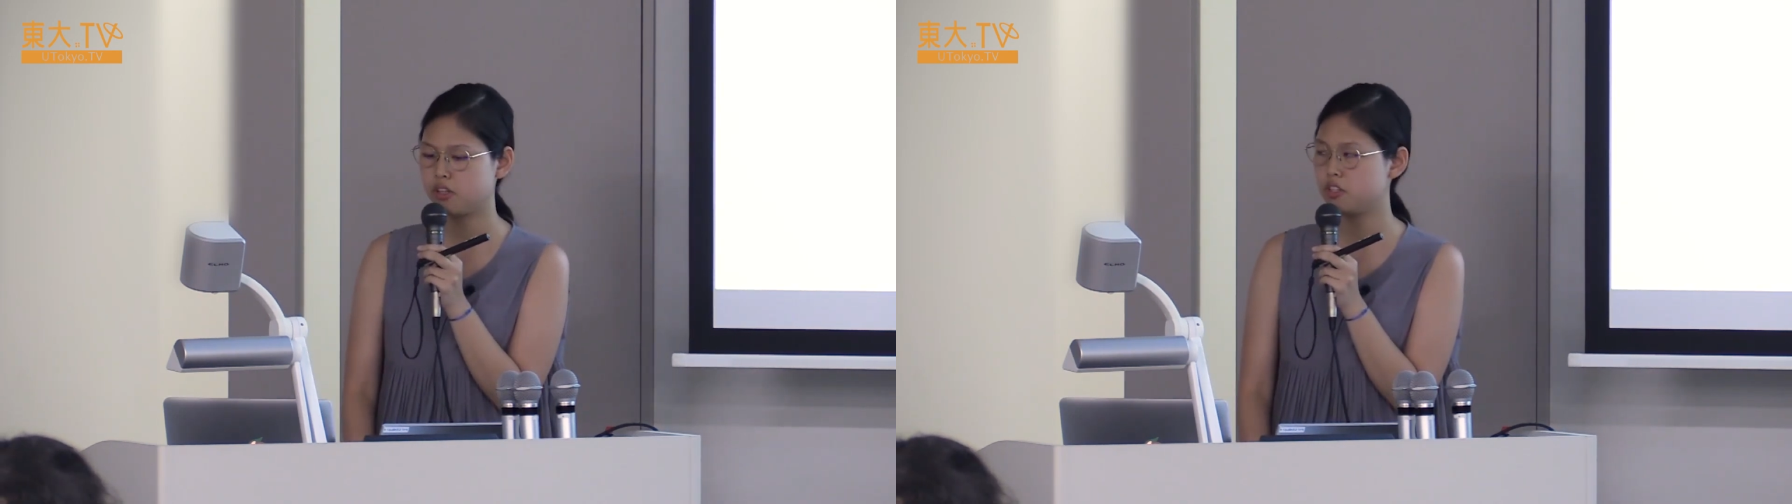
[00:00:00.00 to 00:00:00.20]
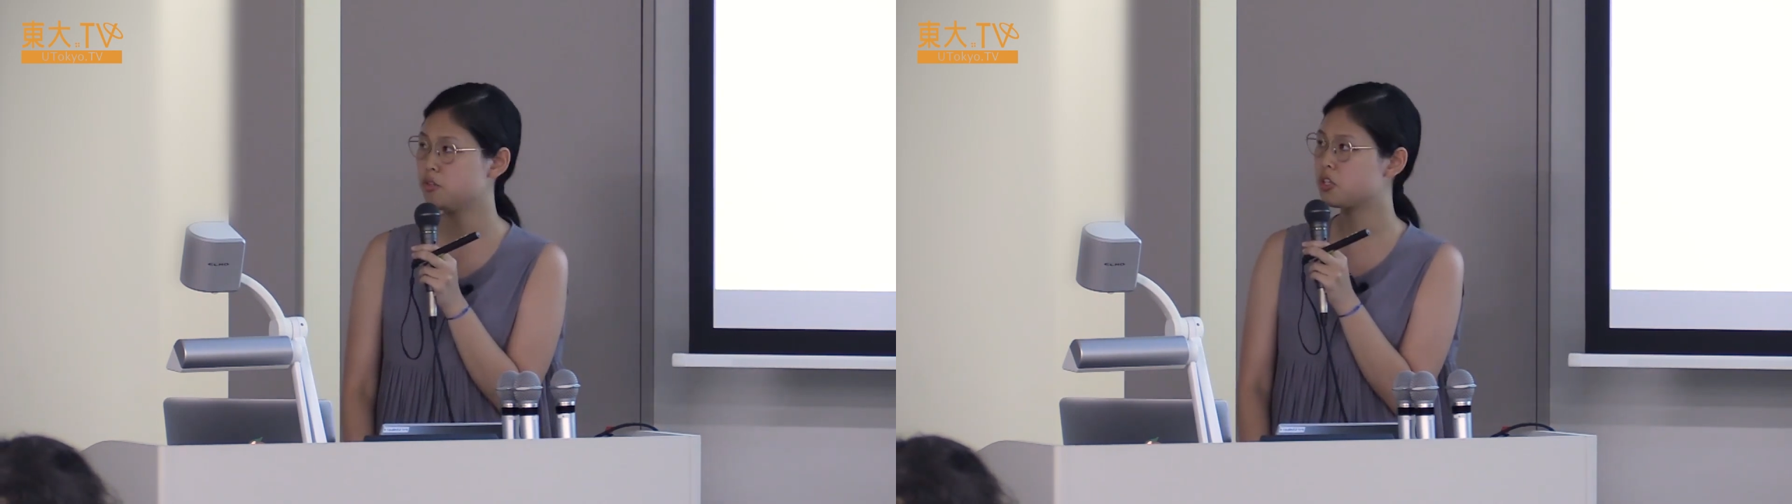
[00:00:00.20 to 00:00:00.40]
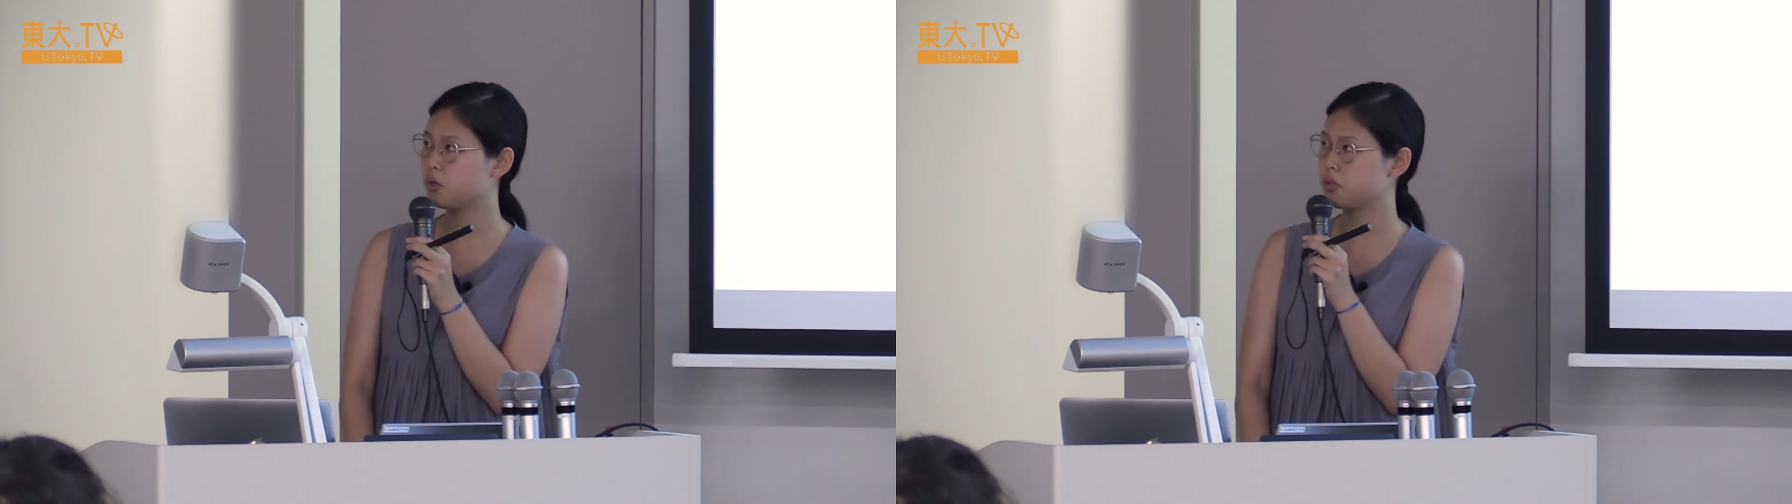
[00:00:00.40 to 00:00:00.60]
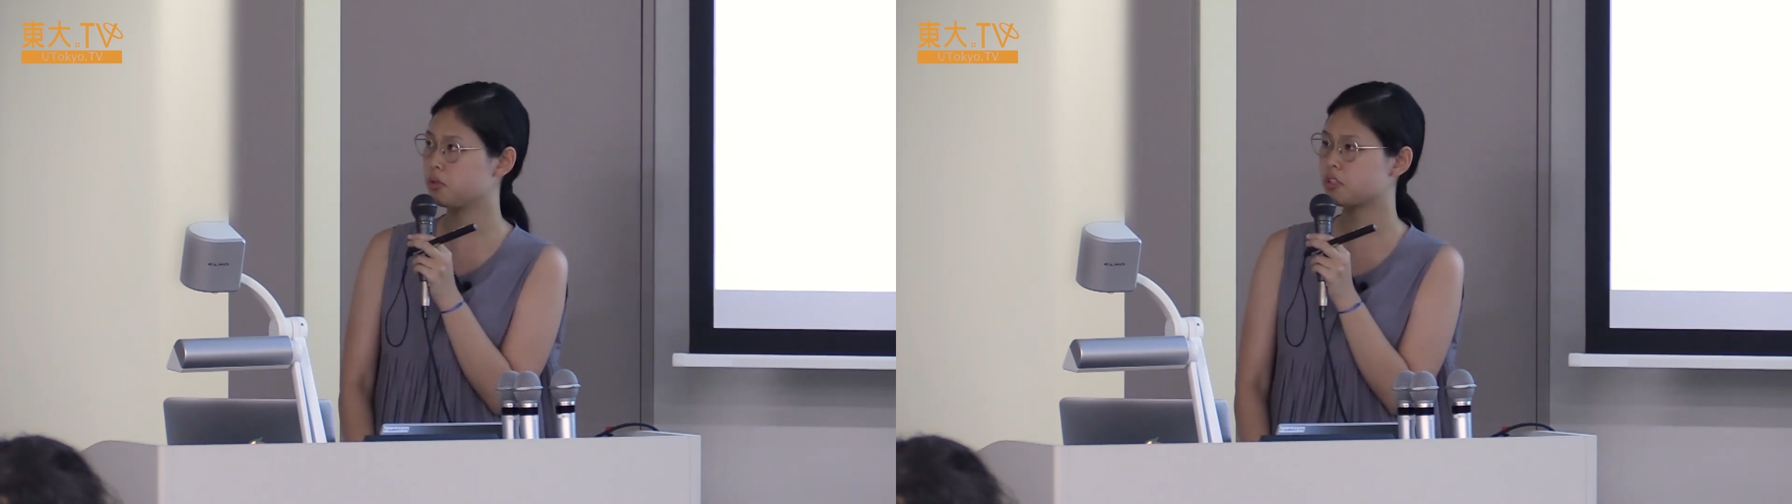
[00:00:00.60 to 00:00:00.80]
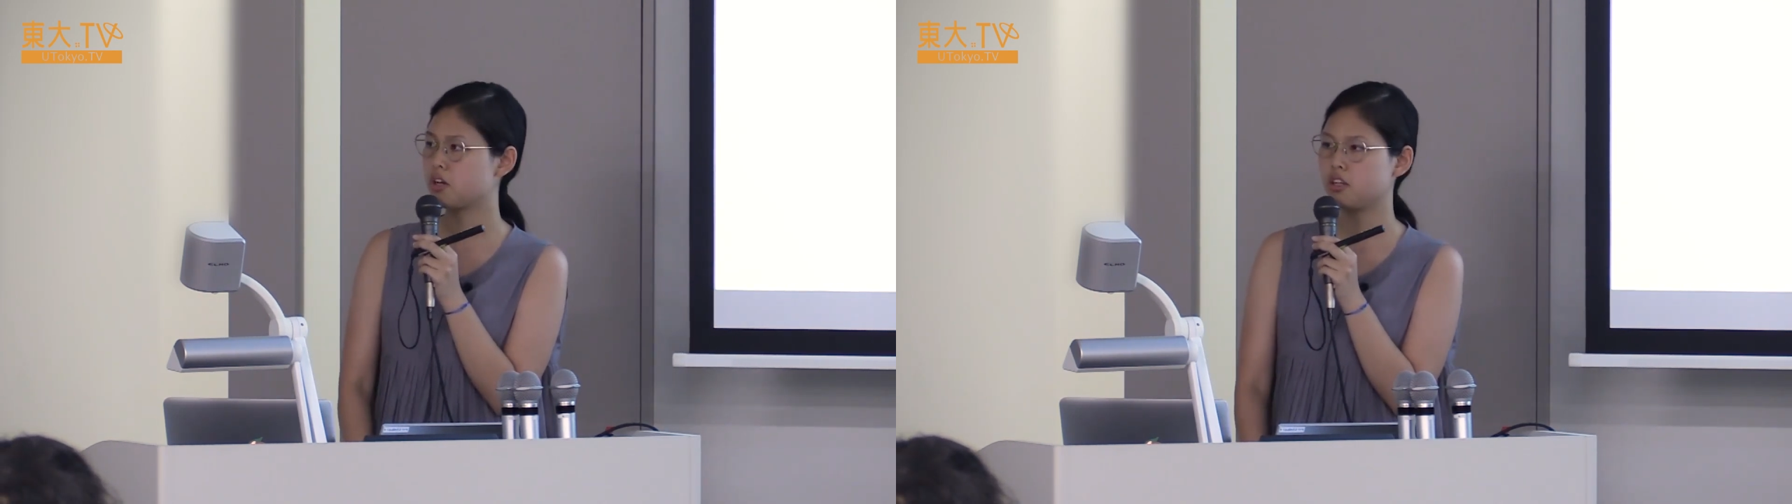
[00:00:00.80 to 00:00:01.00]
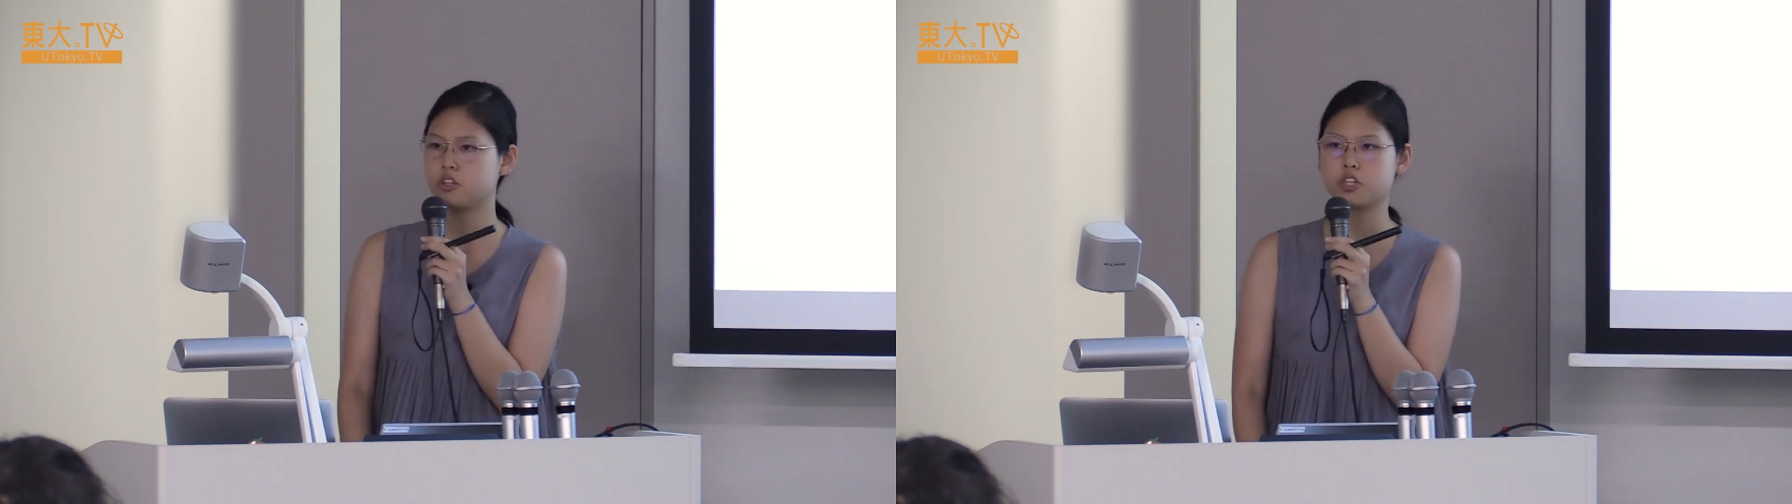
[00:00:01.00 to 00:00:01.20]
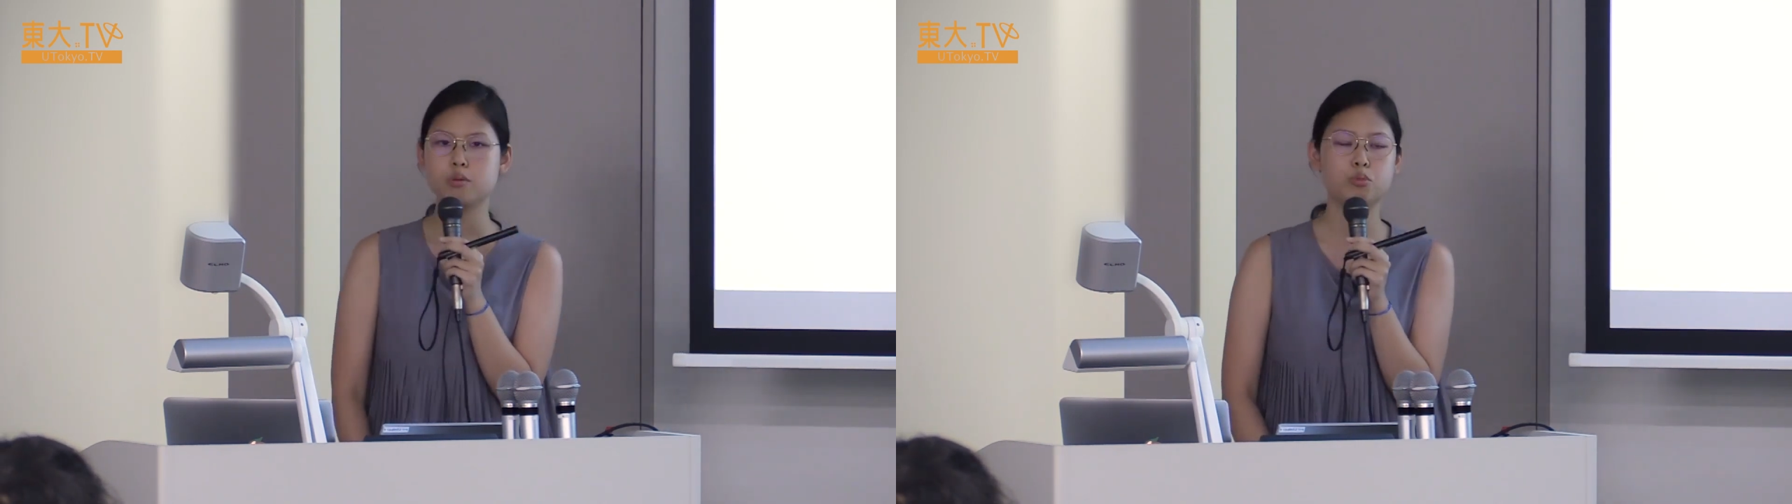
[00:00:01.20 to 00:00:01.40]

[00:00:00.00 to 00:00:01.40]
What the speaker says: the U-Tokyo Scholarship,